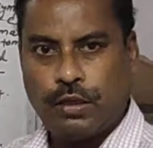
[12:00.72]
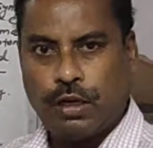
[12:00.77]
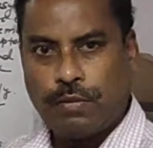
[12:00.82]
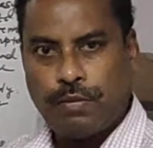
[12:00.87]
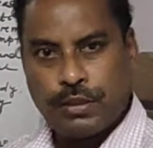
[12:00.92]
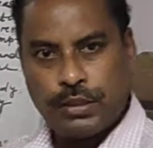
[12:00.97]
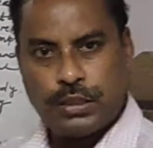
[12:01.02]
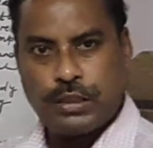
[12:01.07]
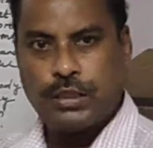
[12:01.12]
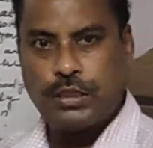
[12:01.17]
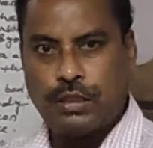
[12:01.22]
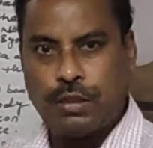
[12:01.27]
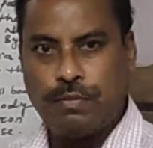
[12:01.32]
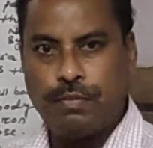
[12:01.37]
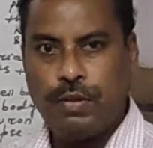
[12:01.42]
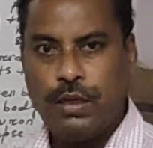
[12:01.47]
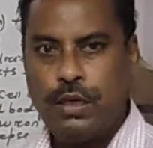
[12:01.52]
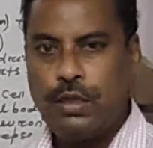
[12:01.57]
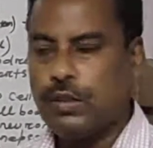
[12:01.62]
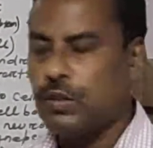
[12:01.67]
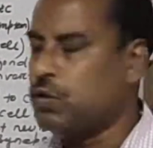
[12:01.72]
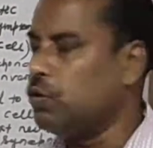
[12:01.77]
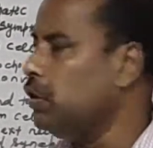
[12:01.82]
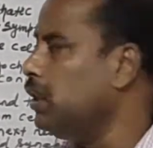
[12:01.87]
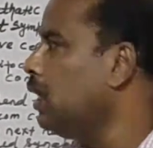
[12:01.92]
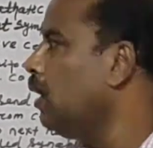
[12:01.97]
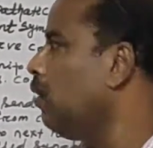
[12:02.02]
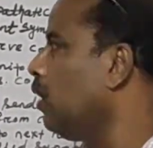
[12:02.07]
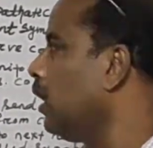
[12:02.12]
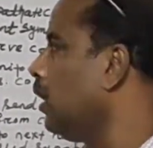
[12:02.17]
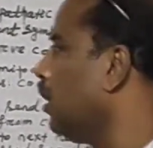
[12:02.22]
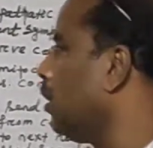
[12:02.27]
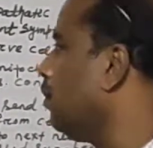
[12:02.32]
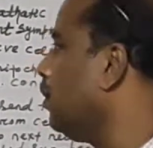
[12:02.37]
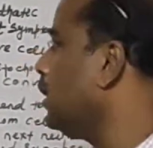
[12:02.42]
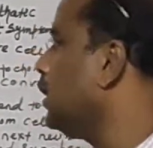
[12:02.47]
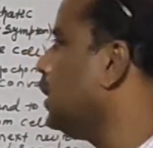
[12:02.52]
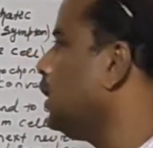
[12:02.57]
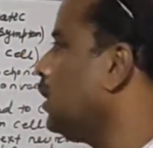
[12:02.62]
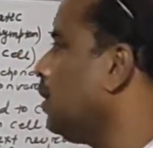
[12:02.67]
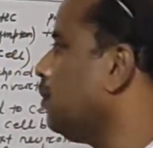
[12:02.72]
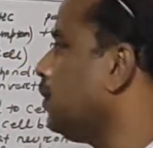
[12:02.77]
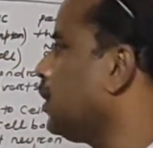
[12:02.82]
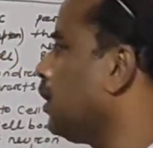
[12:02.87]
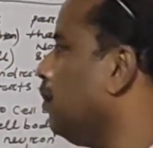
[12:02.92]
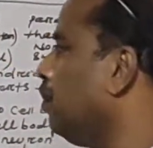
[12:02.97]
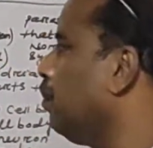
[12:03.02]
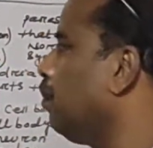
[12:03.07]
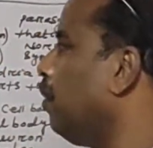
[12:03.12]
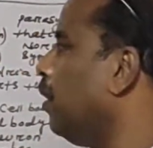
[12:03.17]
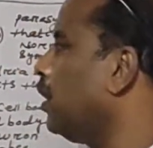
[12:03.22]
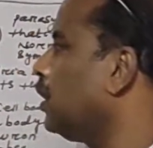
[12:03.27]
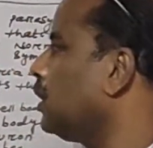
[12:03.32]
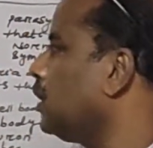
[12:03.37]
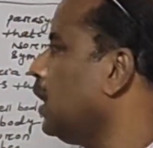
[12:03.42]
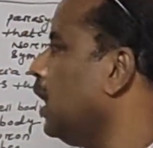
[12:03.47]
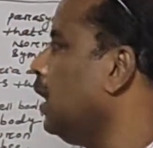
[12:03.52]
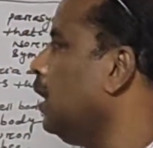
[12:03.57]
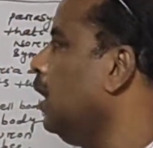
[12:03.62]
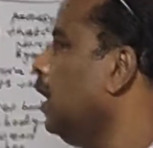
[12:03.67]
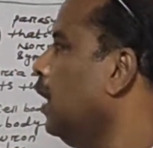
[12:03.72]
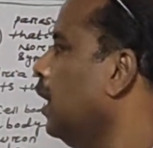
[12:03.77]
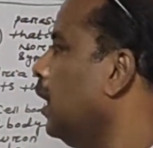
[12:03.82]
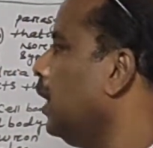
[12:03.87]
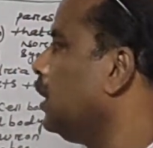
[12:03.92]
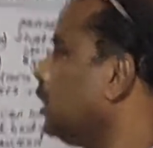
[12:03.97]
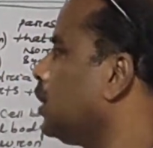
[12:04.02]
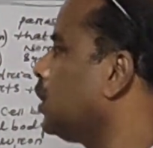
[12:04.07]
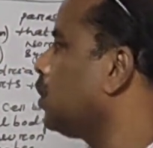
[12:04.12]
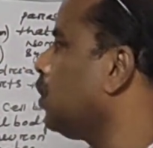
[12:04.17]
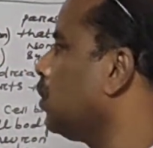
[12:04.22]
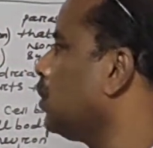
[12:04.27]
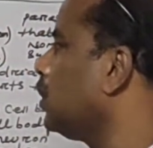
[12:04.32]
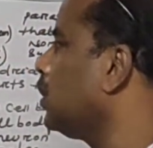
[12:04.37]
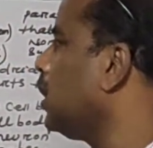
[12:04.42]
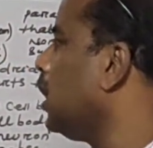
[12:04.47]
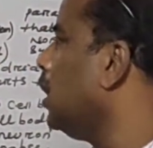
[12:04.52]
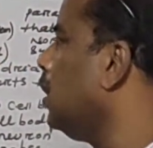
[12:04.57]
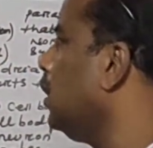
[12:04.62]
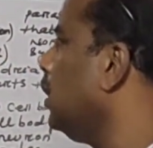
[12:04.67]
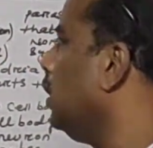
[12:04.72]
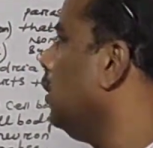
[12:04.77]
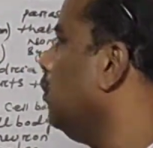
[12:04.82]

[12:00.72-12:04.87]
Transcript: Nervous system. So in our nervous system, some functional and structural